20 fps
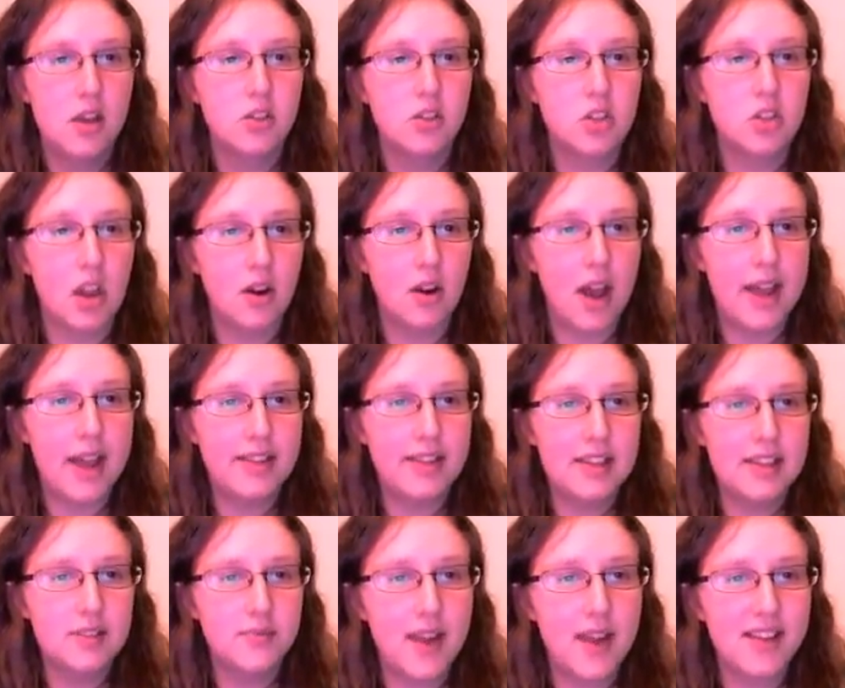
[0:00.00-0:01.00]
So at
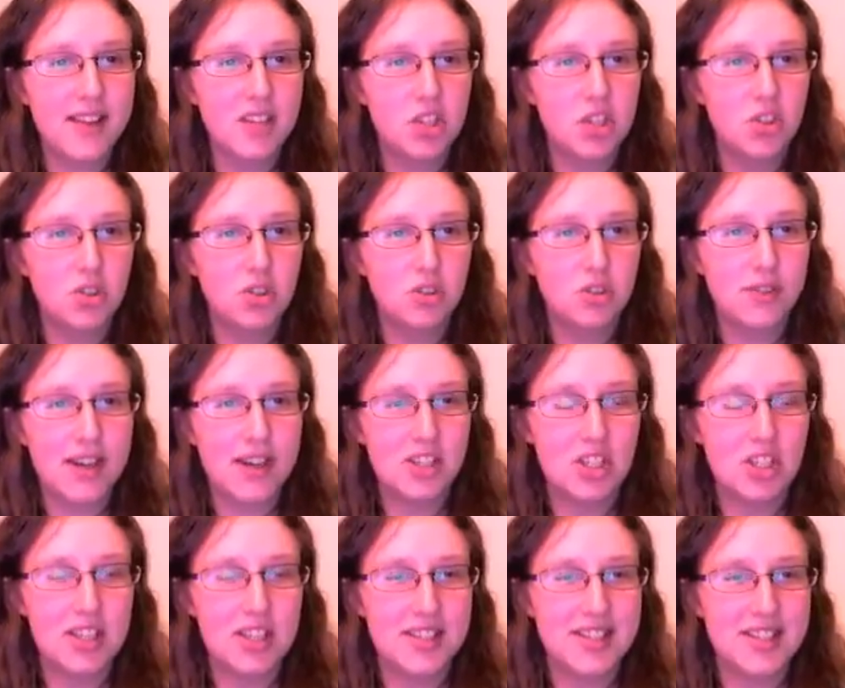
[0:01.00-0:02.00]
this very short
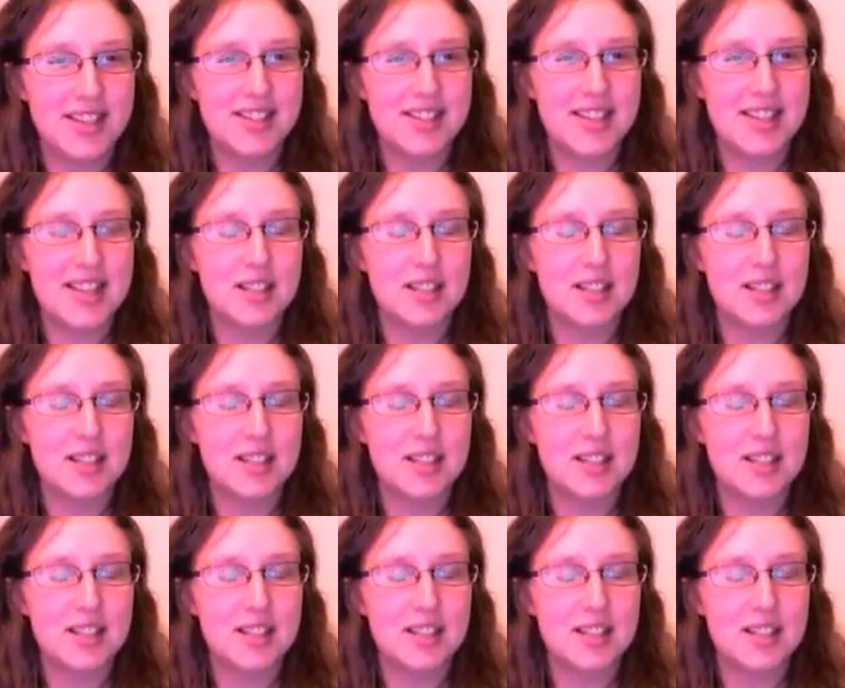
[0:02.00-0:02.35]
range distance,